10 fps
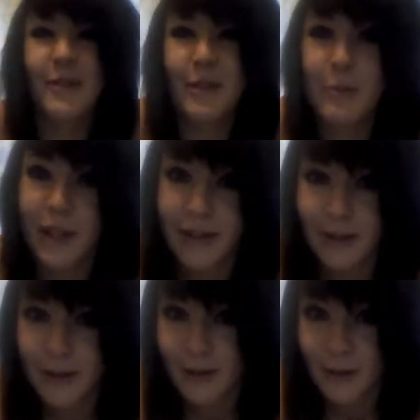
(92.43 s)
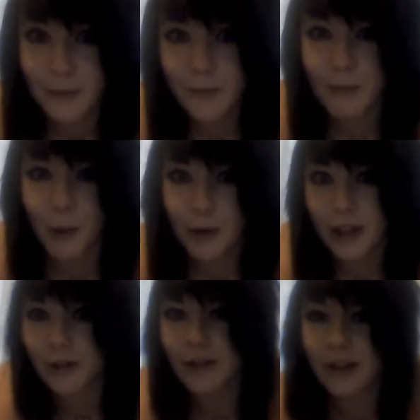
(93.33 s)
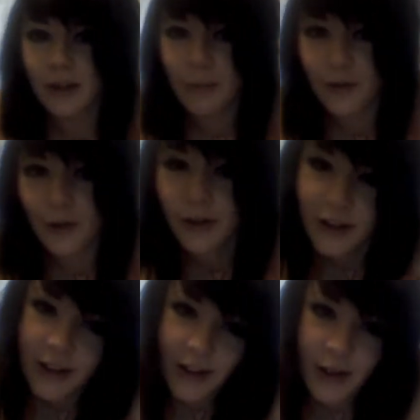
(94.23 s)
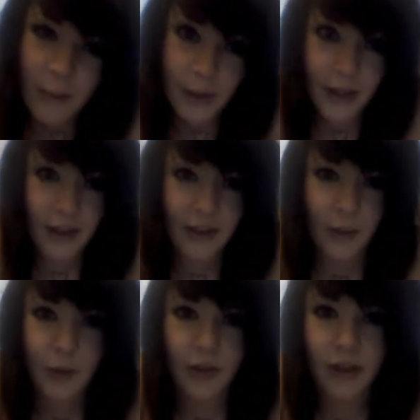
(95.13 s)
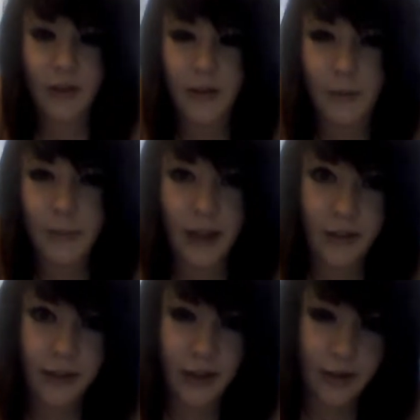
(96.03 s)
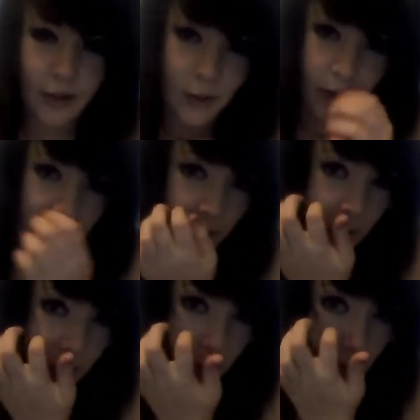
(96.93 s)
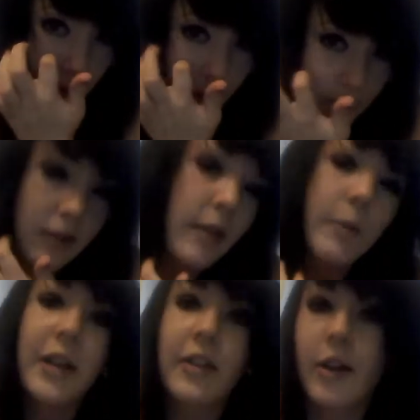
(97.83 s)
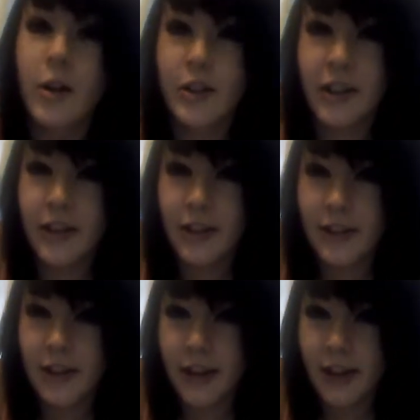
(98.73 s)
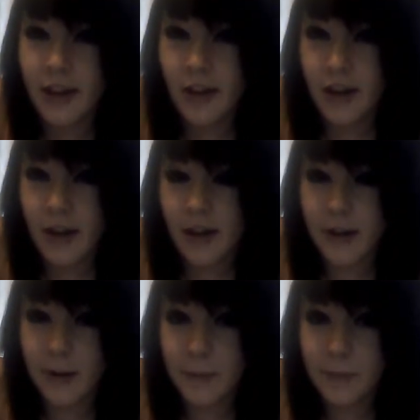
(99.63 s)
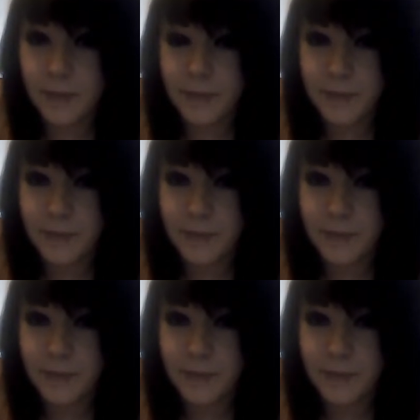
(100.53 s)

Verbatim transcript: not really a big deal. I just look more tatted than I did before. But yeah, that was an amazing tattoo and amazing artist. Um,